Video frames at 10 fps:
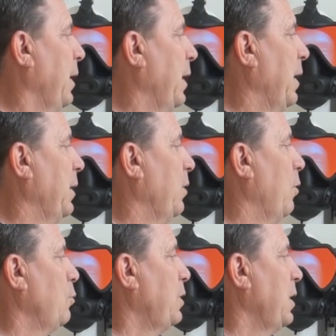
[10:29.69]
And
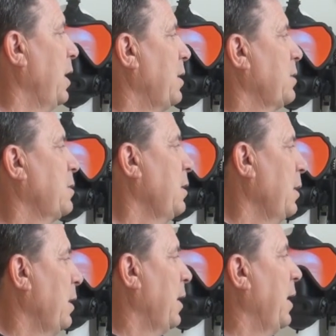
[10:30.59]

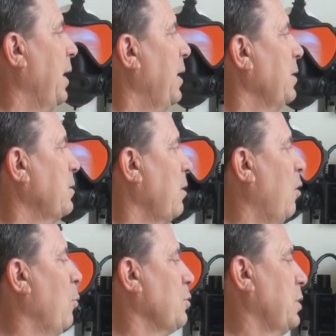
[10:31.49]
OTS has
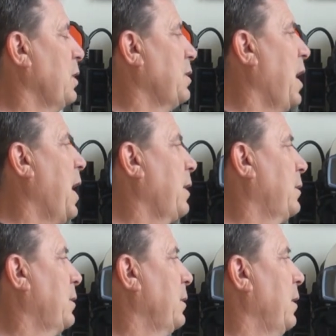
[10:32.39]
almost an
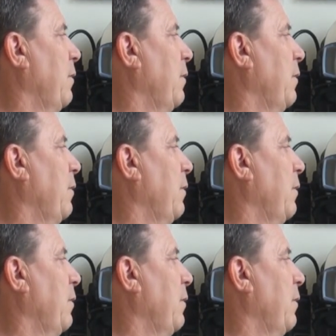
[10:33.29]
exact